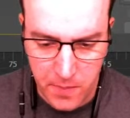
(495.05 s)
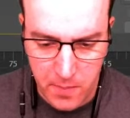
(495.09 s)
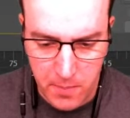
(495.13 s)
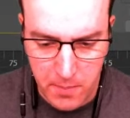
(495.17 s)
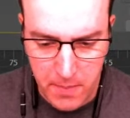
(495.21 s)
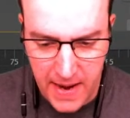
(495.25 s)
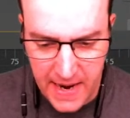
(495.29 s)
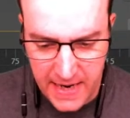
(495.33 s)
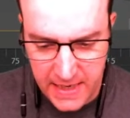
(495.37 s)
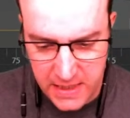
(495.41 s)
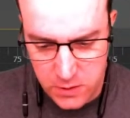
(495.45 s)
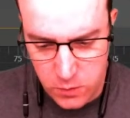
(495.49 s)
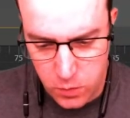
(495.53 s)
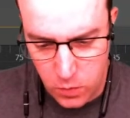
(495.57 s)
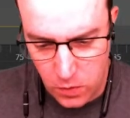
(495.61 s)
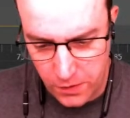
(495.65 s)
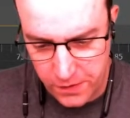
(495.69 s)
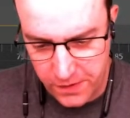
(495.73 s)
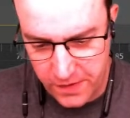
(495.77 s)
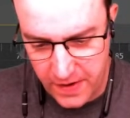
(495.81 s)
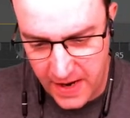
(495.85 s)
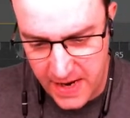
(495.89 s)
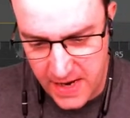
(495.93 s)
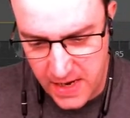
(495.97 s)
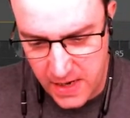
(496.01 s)
Max will
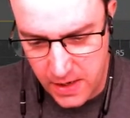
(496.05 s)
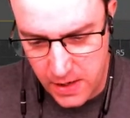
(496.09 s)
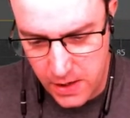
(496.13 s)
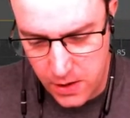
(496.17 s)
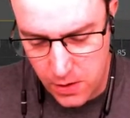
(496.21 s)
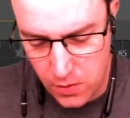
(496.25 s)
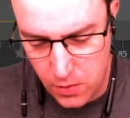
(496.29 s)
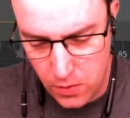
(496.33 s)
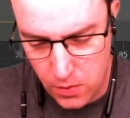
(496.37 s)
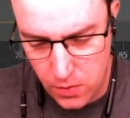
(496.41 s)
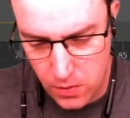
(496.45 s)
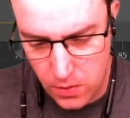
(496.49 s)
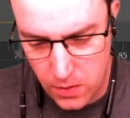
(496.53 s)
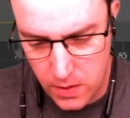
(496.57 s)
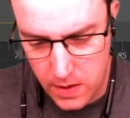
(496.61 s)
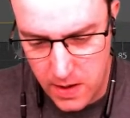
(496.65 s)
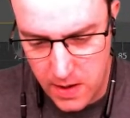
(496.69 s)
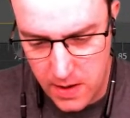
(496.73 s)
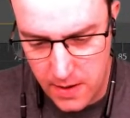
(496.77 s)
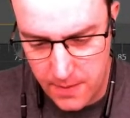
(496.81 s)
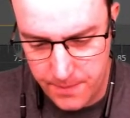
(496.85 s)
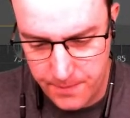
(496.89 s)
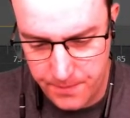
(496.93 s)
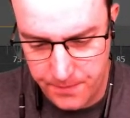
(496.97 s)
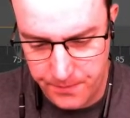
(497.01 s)
take your,
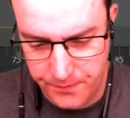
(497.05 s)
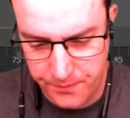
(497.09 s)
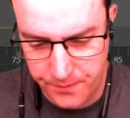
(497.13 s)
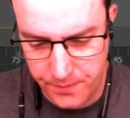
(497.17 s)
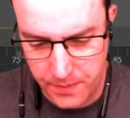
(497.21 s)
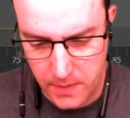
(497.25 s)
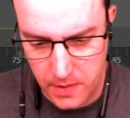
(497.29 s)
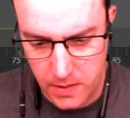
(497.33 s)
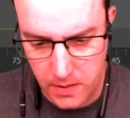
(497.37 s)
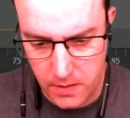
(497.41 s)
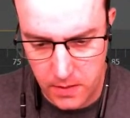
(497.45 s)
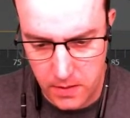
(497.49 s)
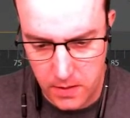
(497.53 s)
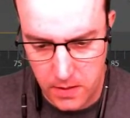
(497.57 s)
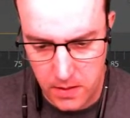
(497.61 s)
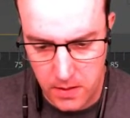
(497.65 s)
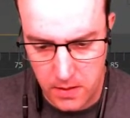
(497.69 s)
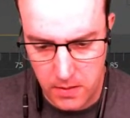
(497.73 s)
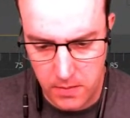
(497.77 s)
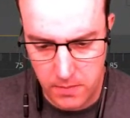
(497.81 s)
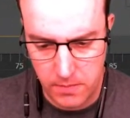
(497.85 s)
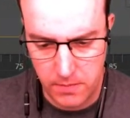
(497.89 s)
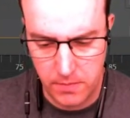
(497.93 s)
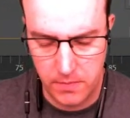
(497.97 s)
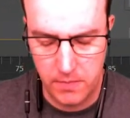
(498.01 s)

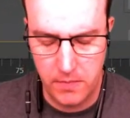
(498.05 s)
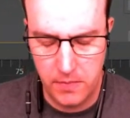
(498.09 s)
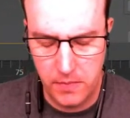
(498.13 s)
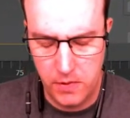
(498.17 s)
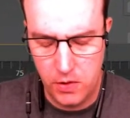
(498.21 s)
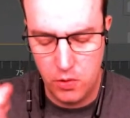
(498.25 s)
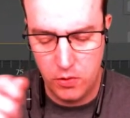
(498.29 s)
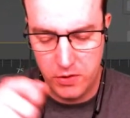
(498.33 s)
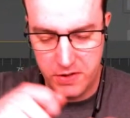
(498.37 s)
for me.